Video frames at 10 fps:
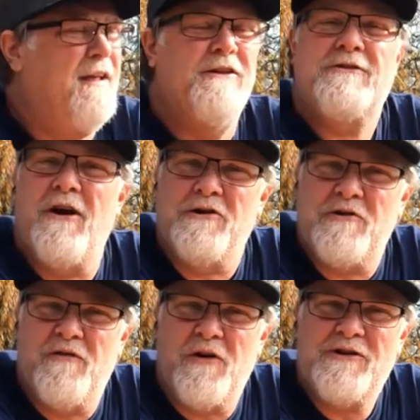It's
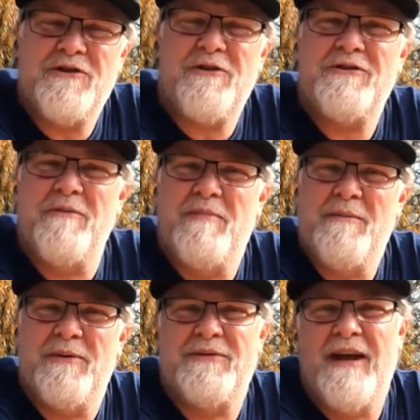controversial. Some
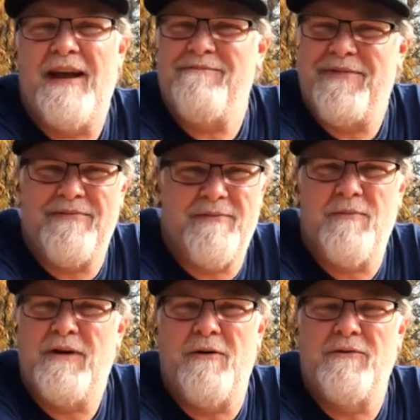people say,
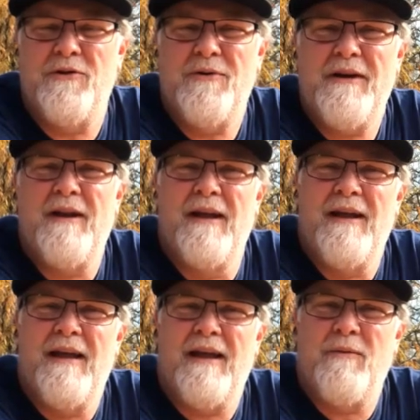we don't do it.
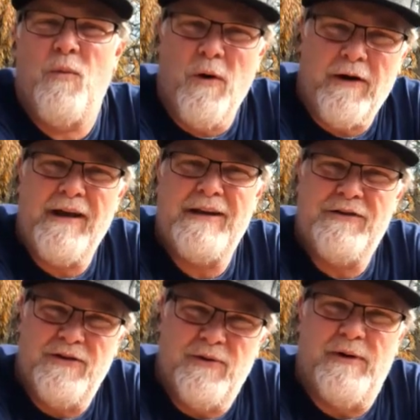We're going to
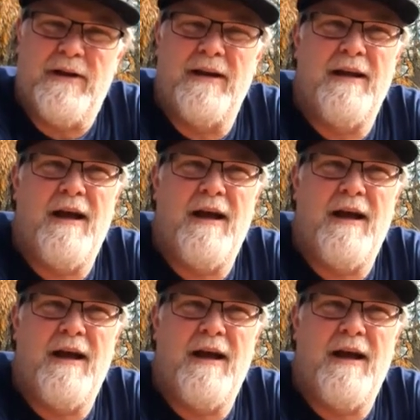do it.